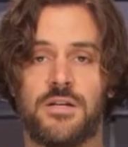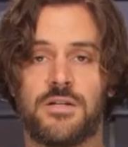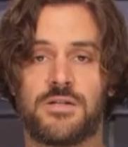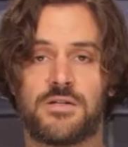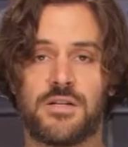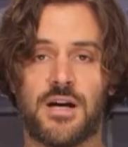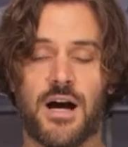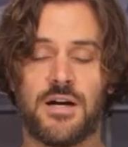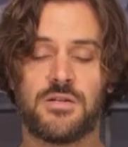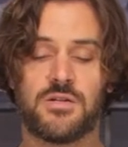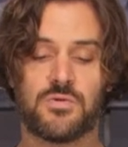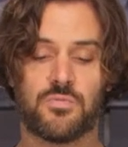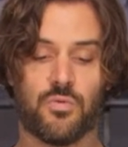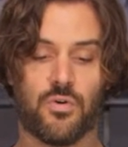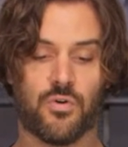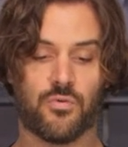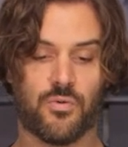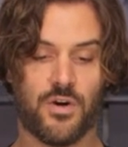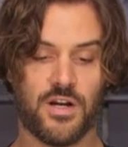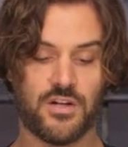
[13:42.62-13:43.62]
Sizes
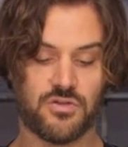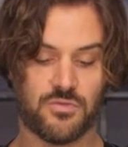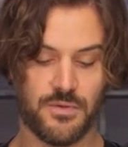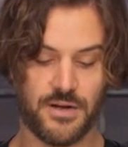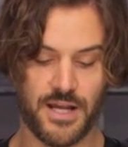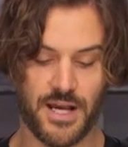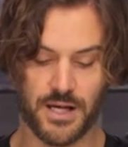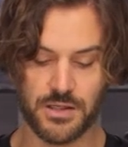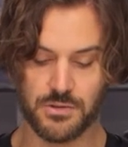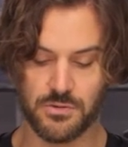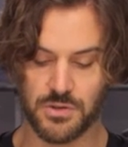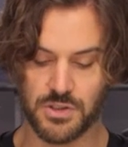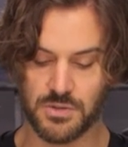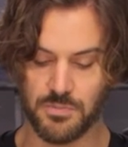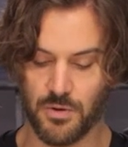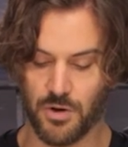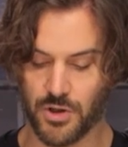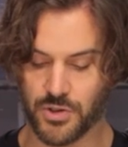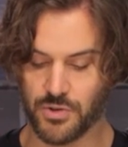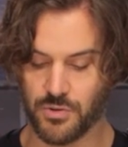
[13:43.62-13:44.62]
will range from an extra
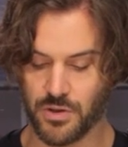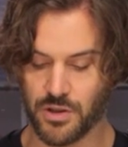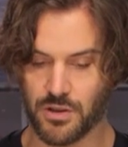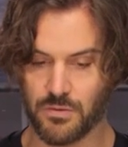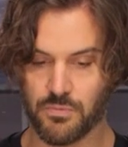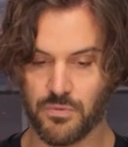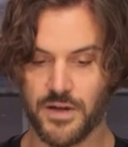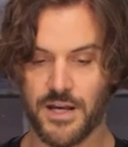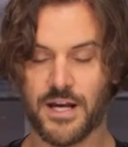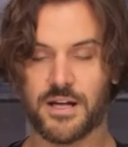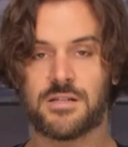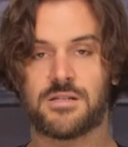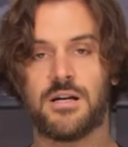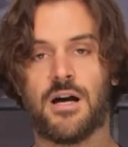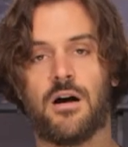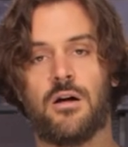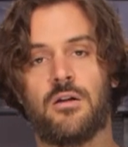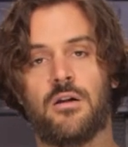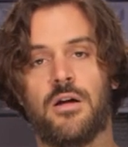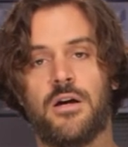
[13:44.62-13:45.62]
small to a
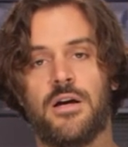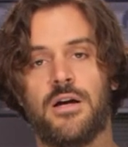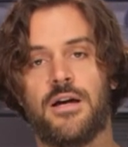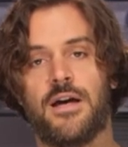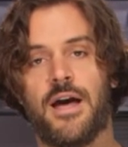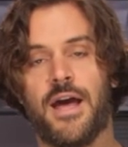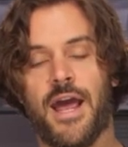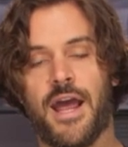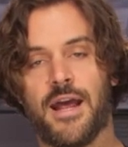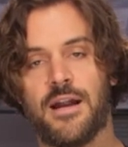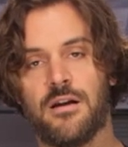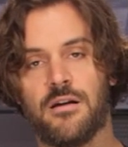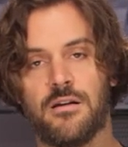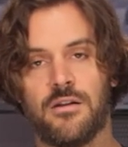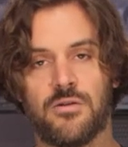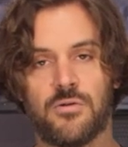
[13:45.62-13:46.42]
3XL, and